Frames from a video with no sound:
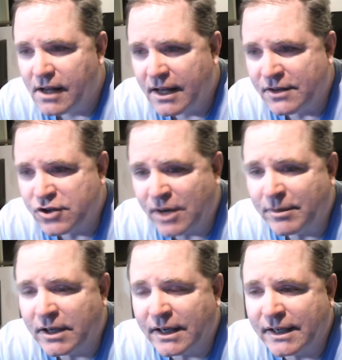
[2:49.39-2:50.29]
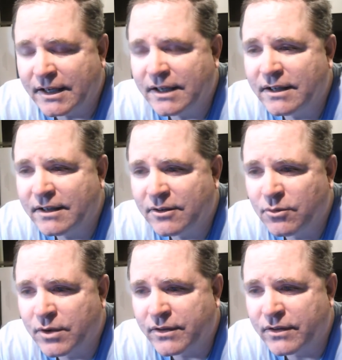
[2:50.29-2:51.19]
in Gemini
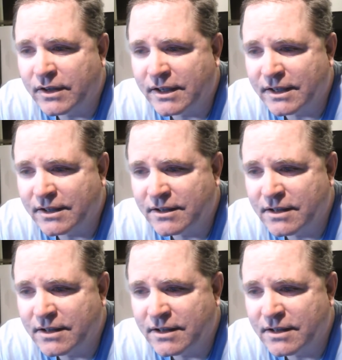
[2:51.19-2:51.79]
with the